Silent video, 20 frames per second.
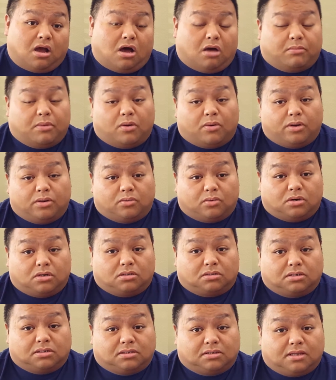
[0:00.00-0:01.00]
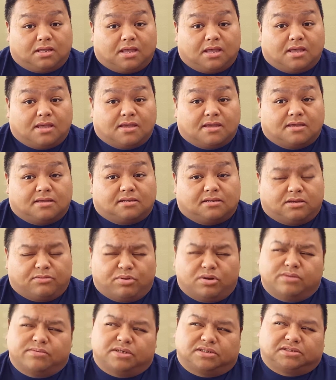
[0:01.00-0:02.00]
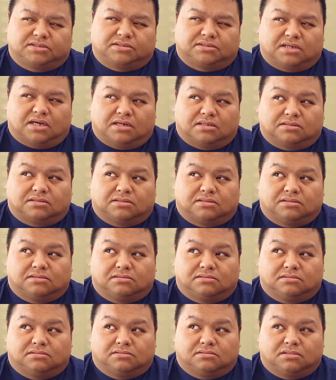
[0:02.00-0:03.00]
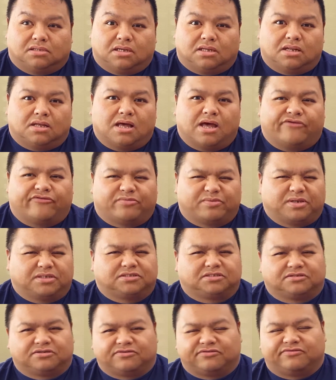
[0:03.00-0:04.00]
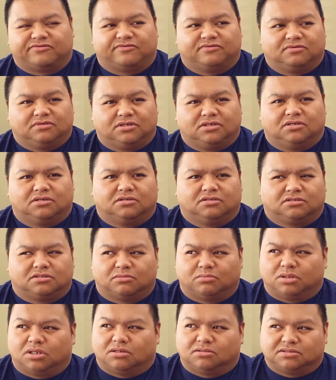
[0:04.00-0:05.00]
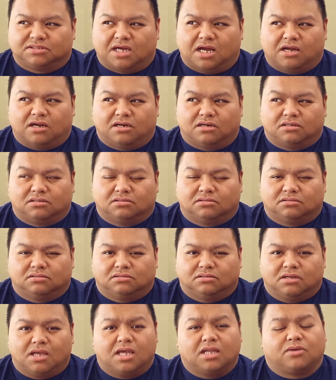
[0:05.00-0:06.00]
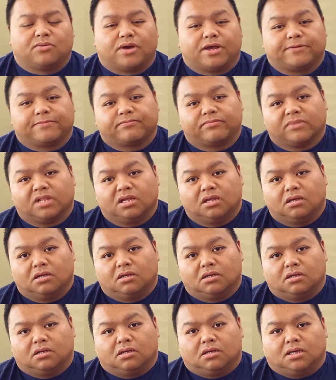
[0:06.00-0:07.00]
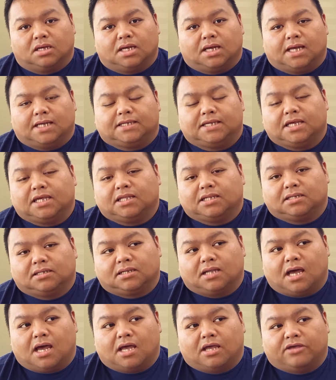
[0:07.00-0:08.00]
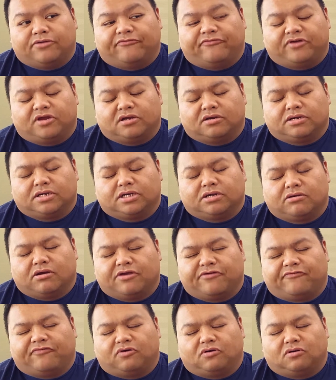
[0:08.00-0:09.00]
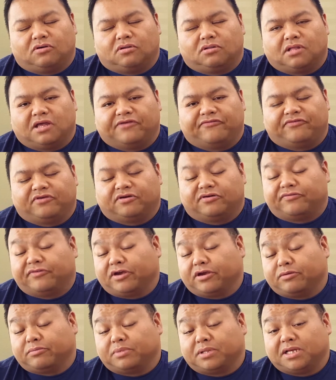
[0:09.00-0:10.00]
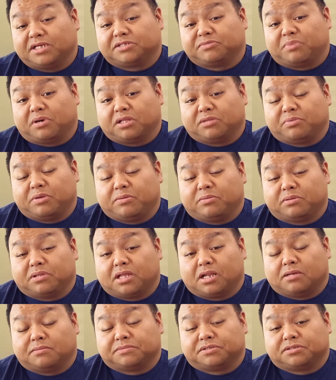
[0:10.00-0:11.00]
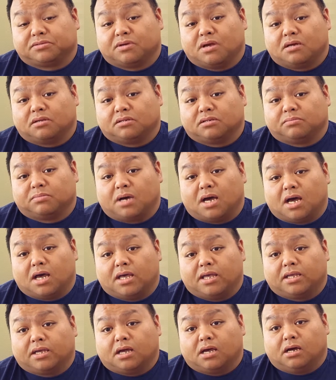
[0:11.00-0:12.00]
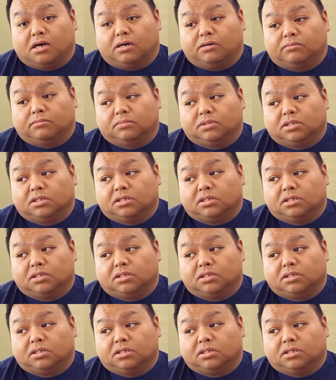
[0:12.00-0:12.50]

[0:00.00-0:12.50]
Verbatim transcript: on my way to work, and it pretty much sucked. And I'll have a picture of the blown tire. Anyway, again, I am very grateful. I feel very blessed by the people that I'm surrounded by. Um,